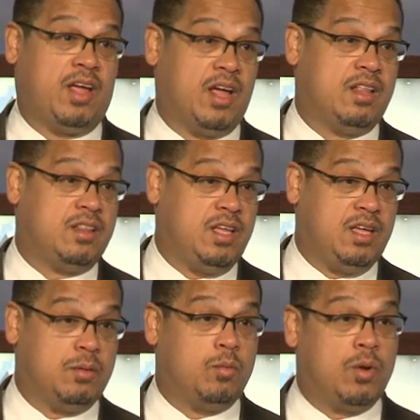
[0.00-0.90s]
and
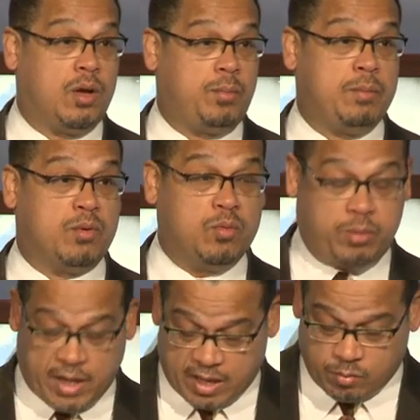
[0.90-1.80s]
the people who
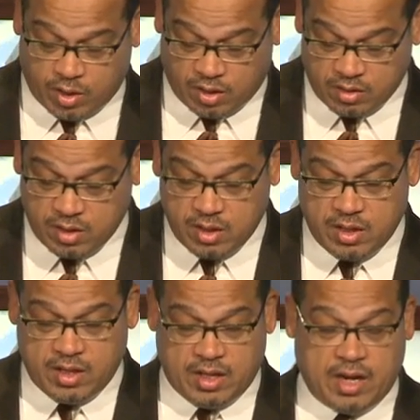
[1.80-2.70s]
plan well.
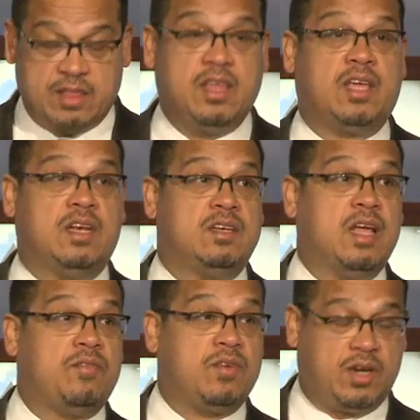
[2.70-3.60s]
And I think it
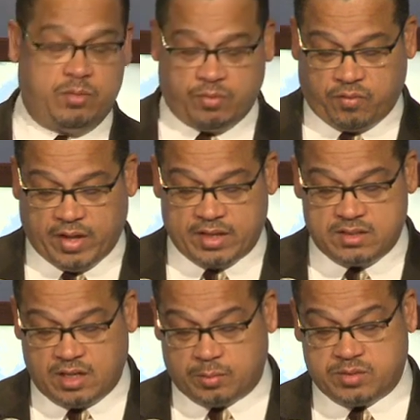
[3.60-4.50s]
definitely
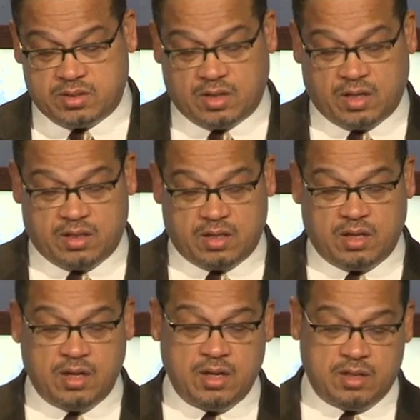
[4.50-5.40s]
helps the
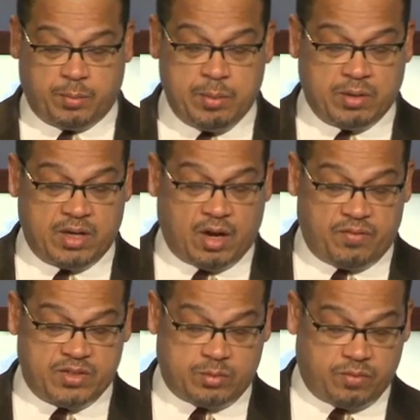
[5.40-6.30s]
people in
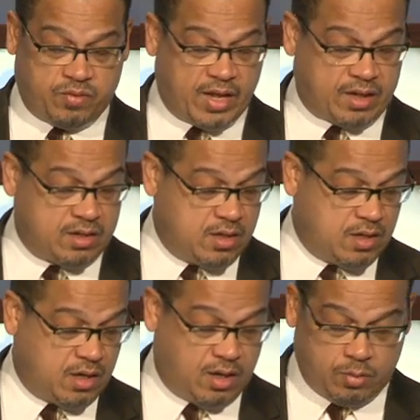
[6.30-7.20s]
office reflect
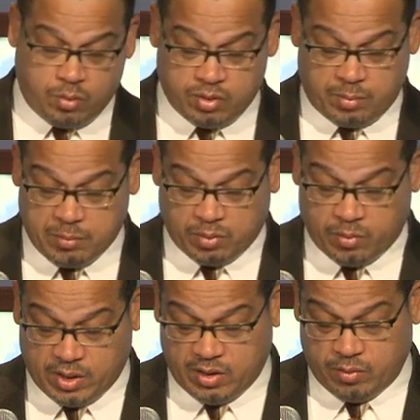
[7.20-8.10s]
who the people
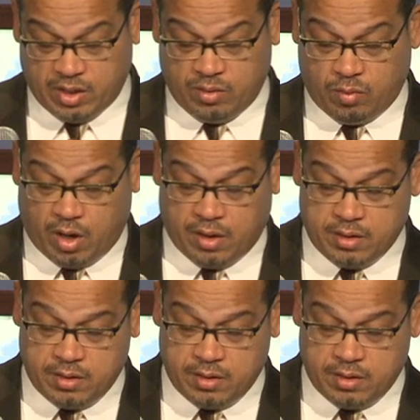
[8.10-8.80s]
really, really want.